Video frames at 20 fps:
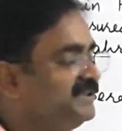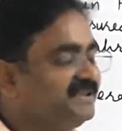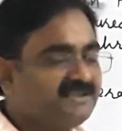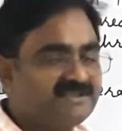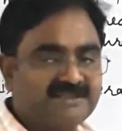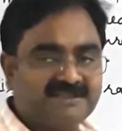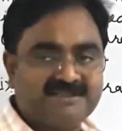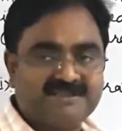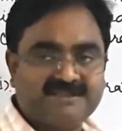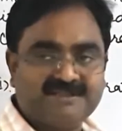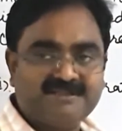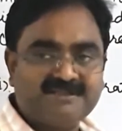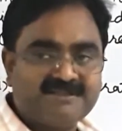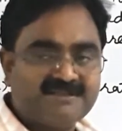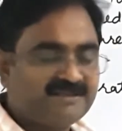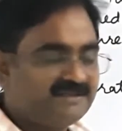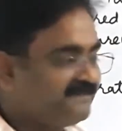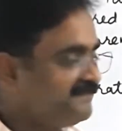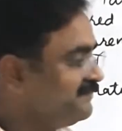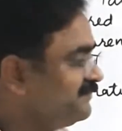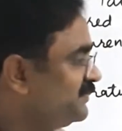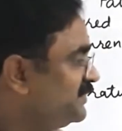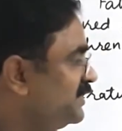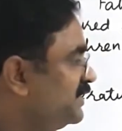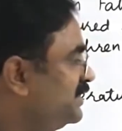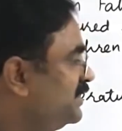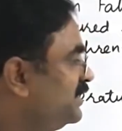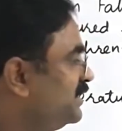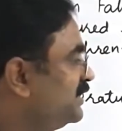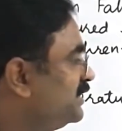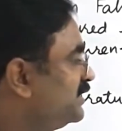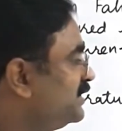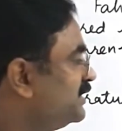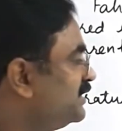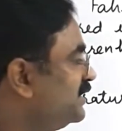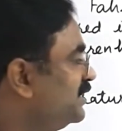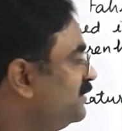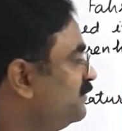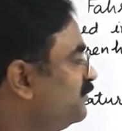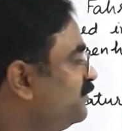Celsius,
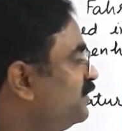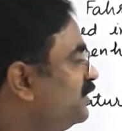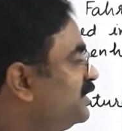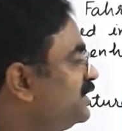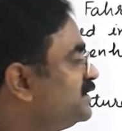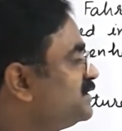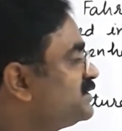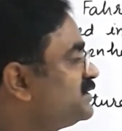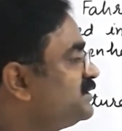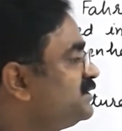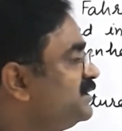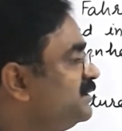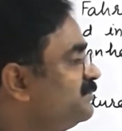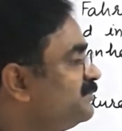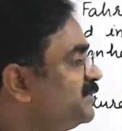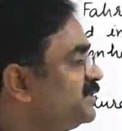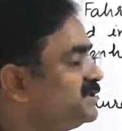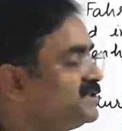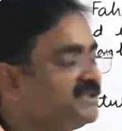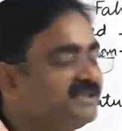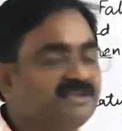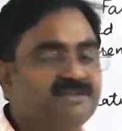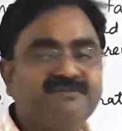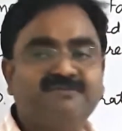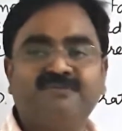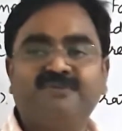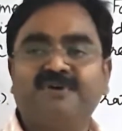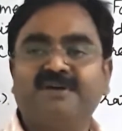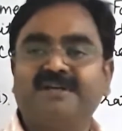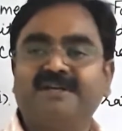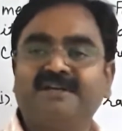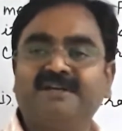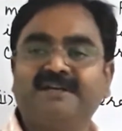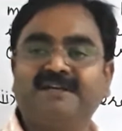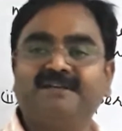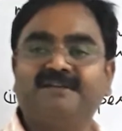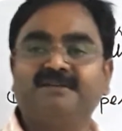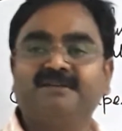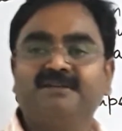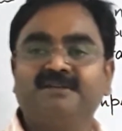then what is temperature in
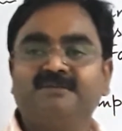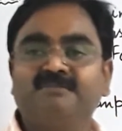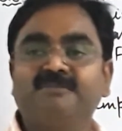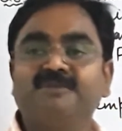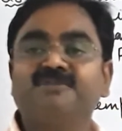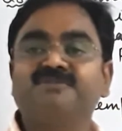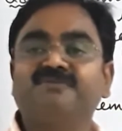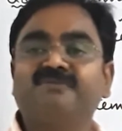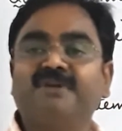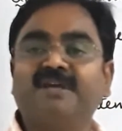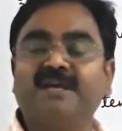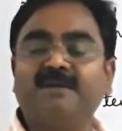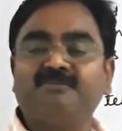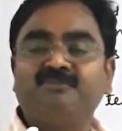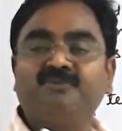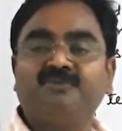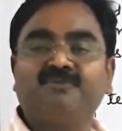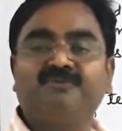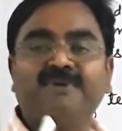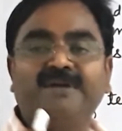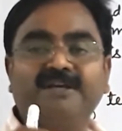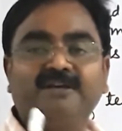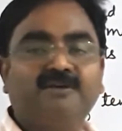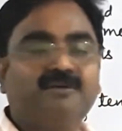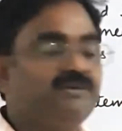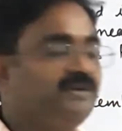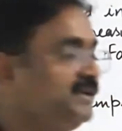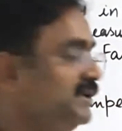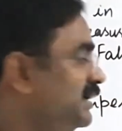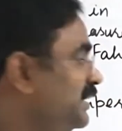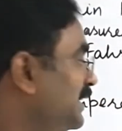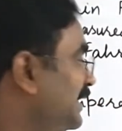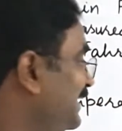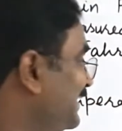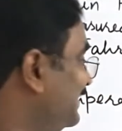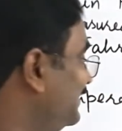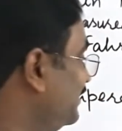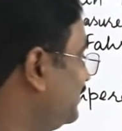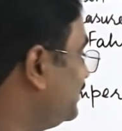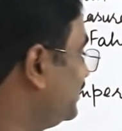Fahrenheit? Means we have to find out.
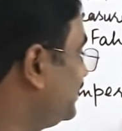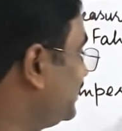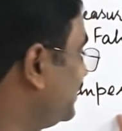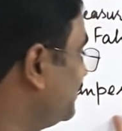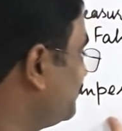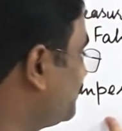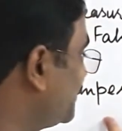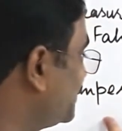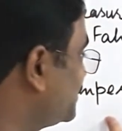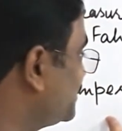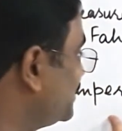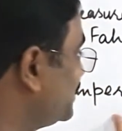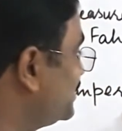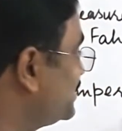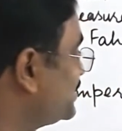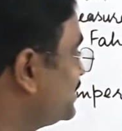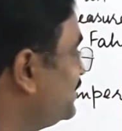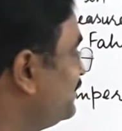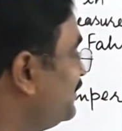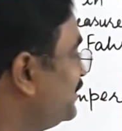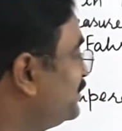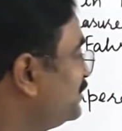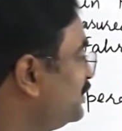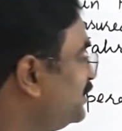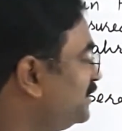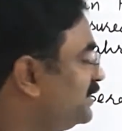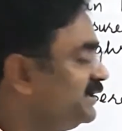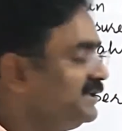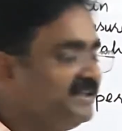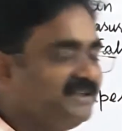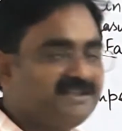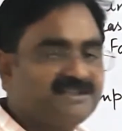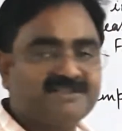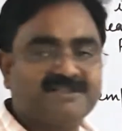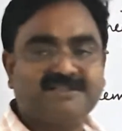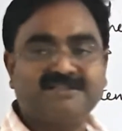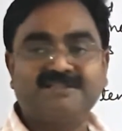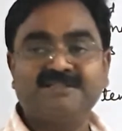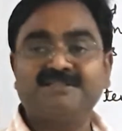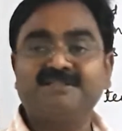Here the temperature is given 30 degrees
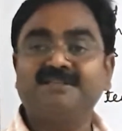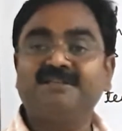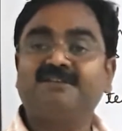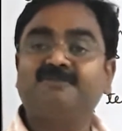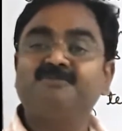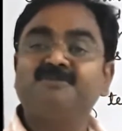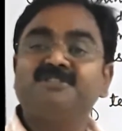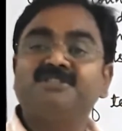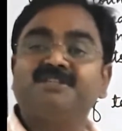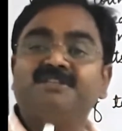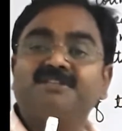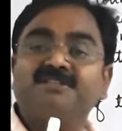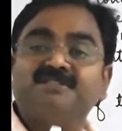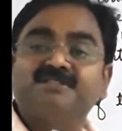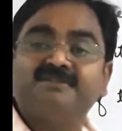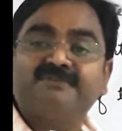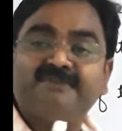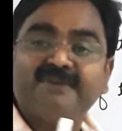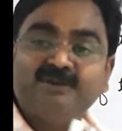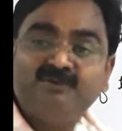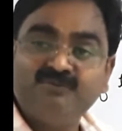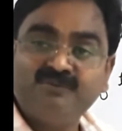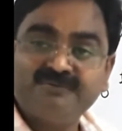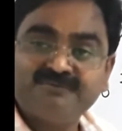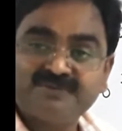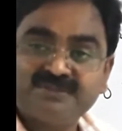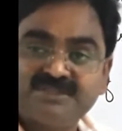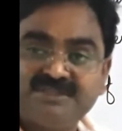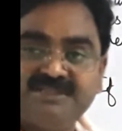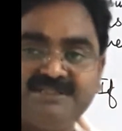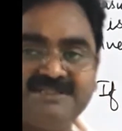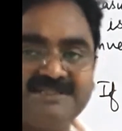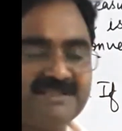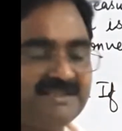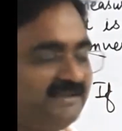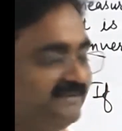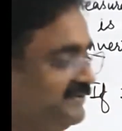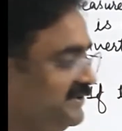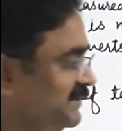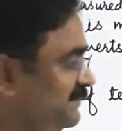Celsius, it means it is the value of C is
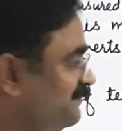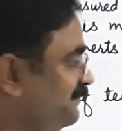given.